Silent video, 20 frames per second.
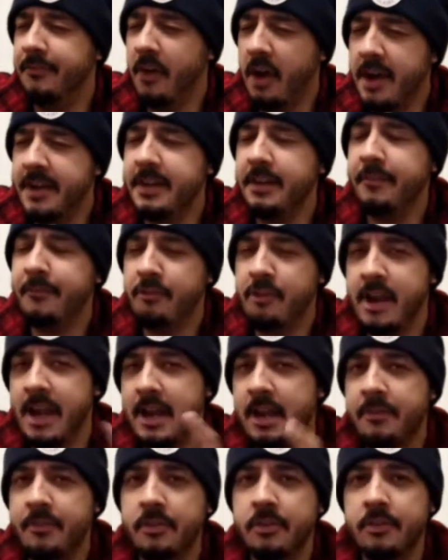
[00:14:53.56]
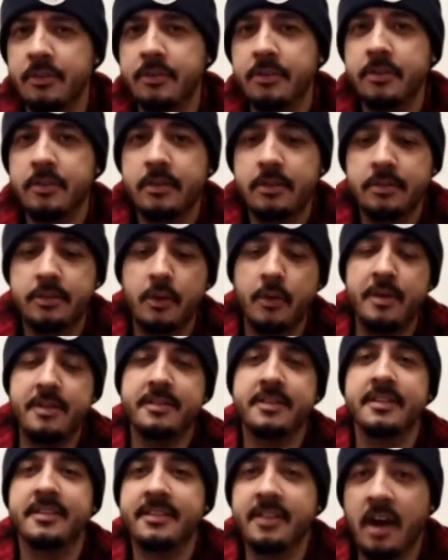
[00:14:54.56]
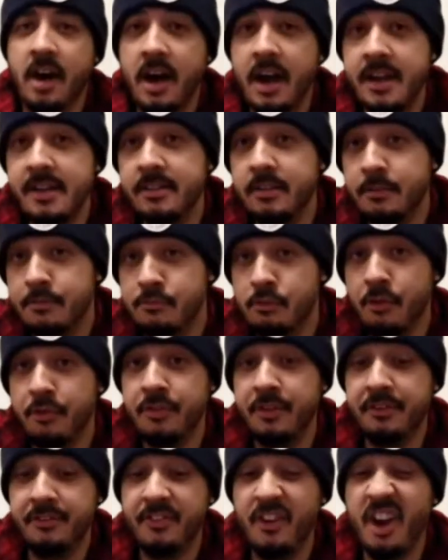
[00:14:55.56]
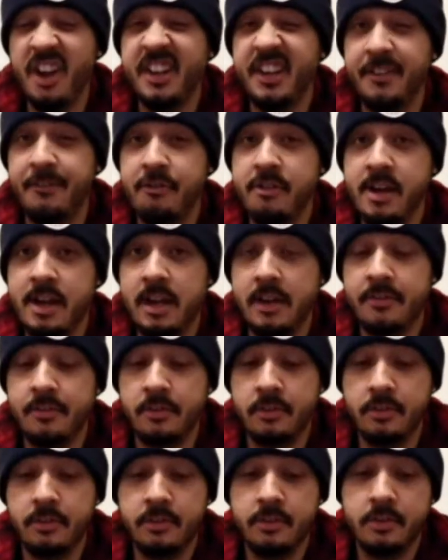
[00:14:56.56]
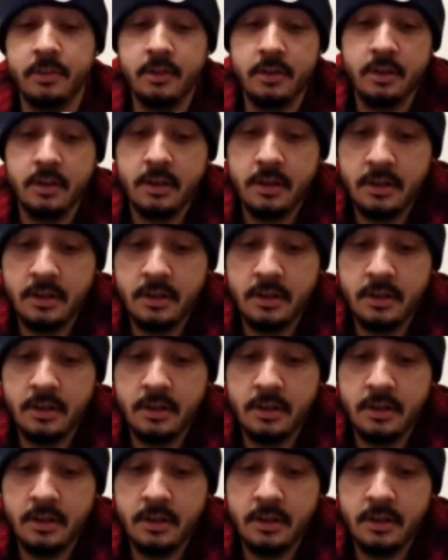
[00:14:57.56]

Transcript: 33 elephants. So it's the size of roughly 33 elephants.